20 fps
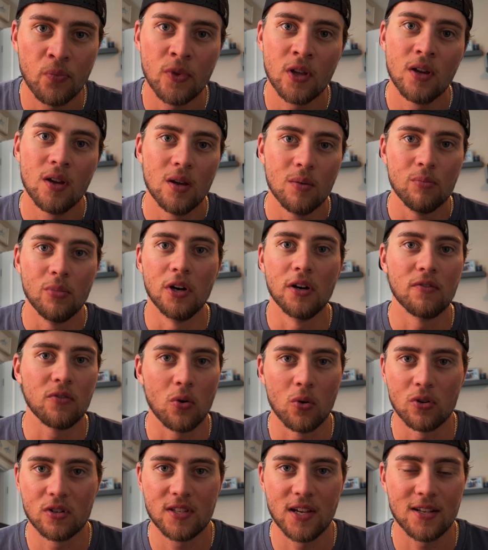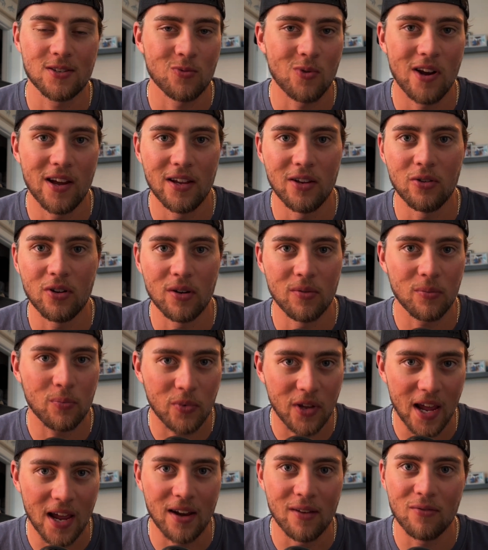But of course, that's why you can get
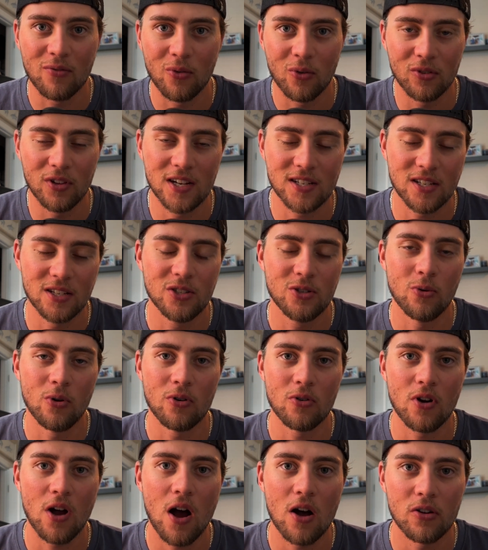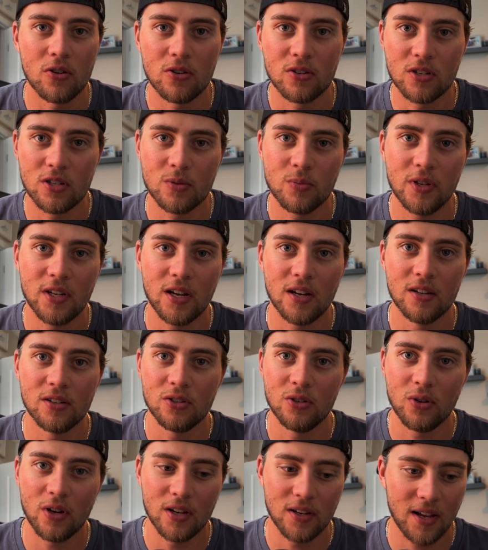it for less than $200, is because you
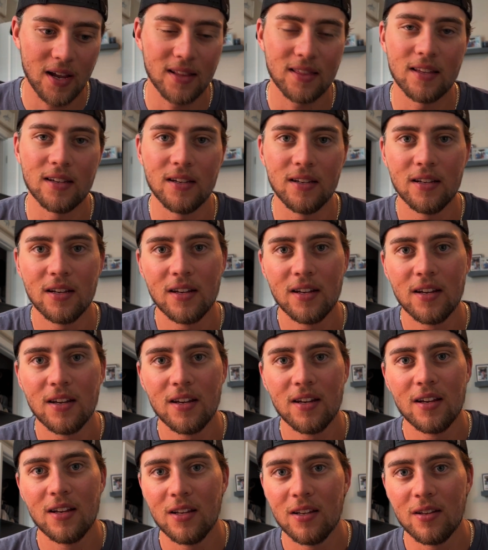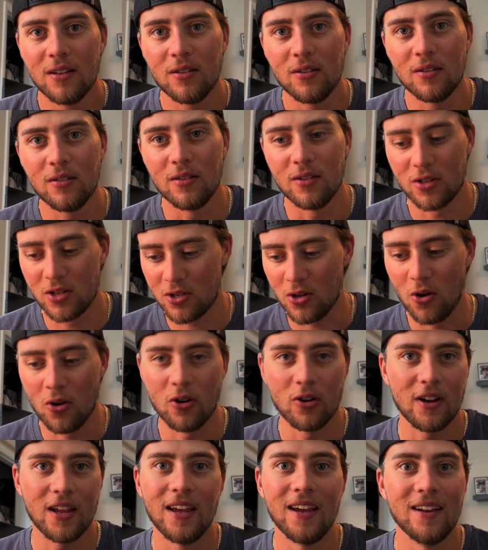can get the starter
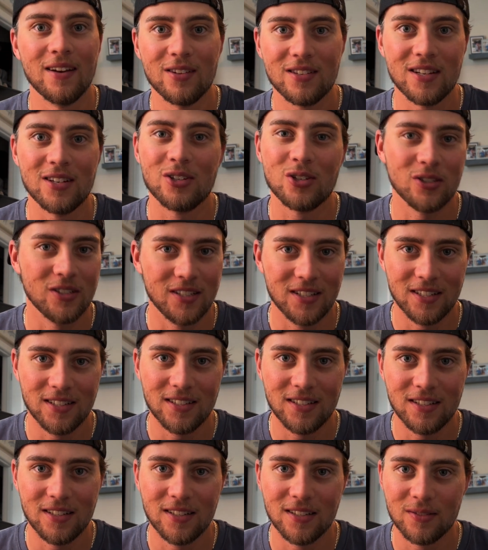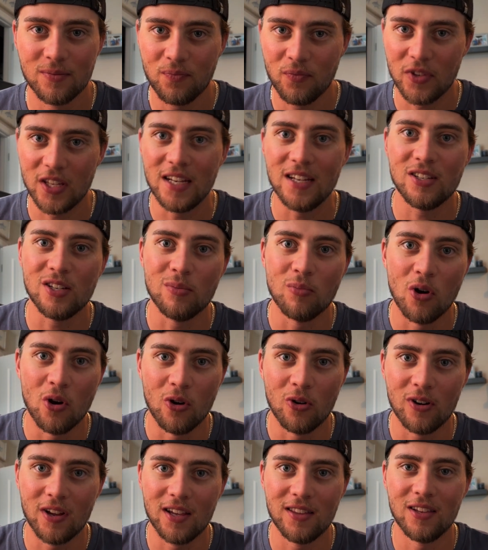kit, essentially the easy mode,
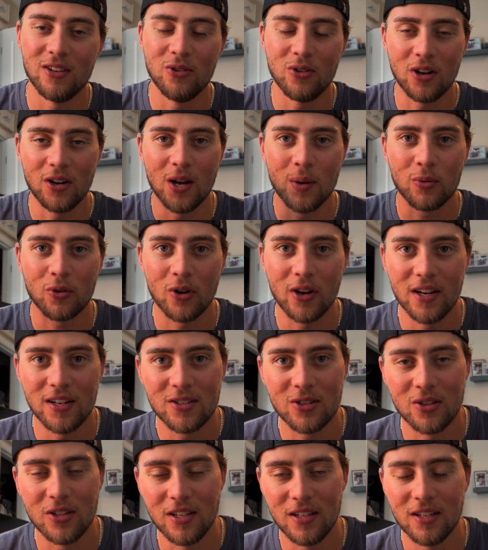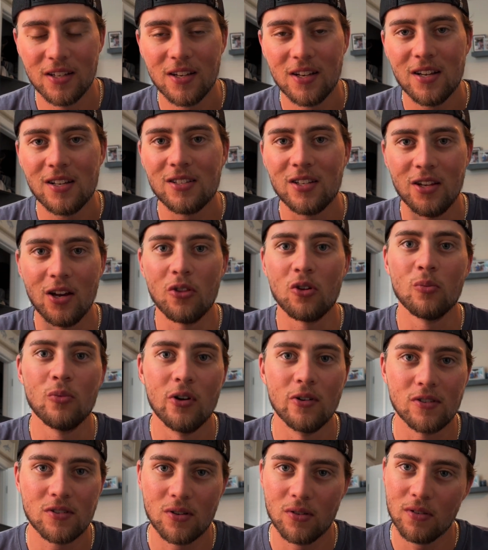and then you can upgrade to the other mode.
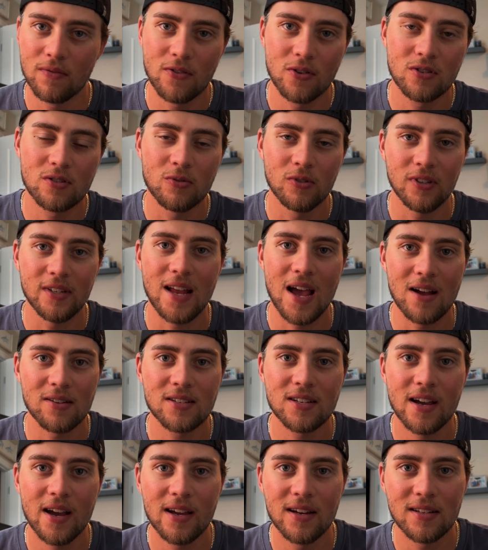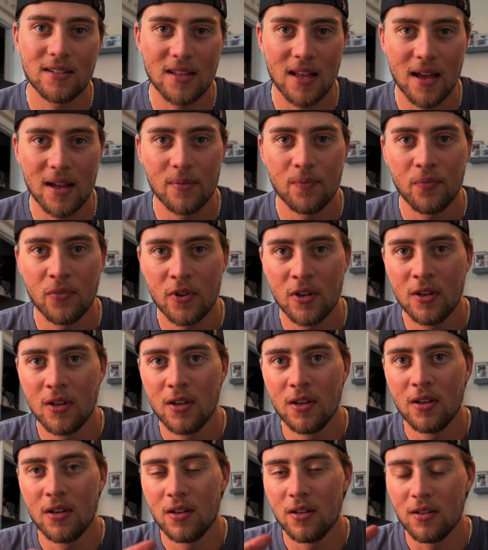So the first really downside is that
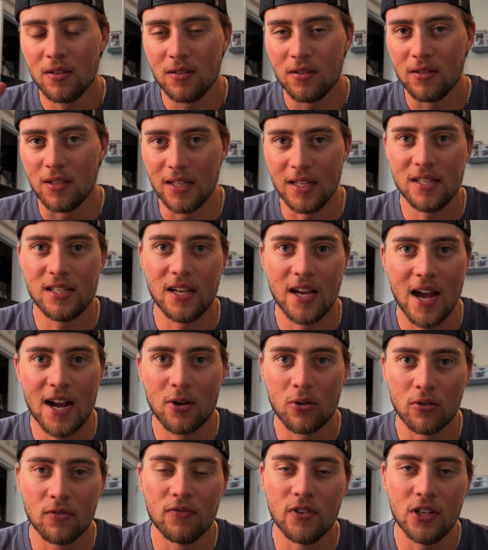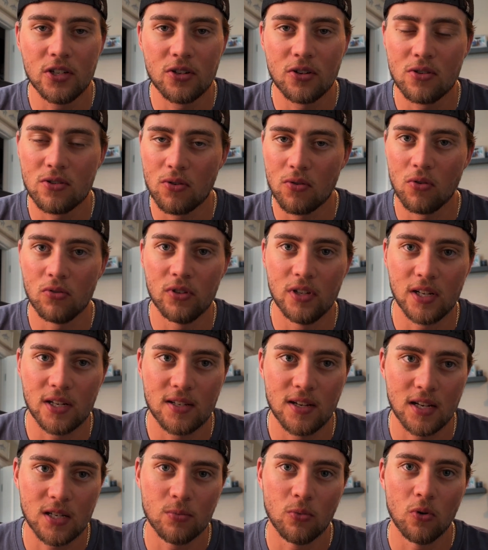the Easy ACRO features are only
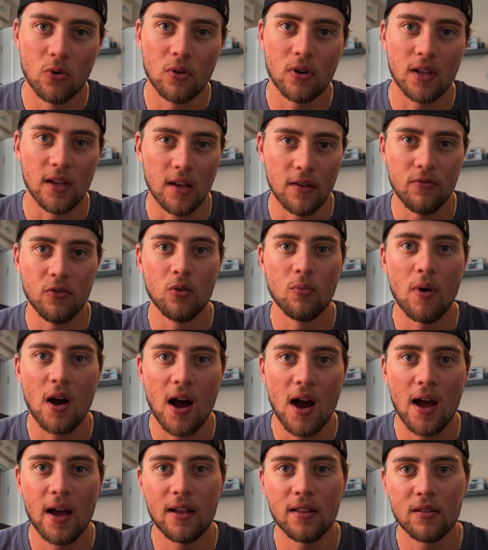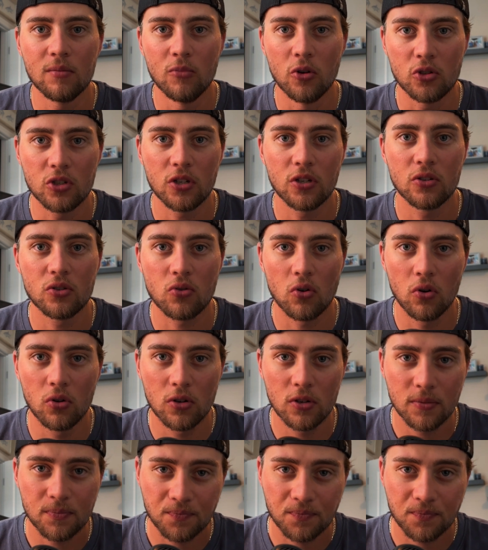accessible if you buy the motion controller.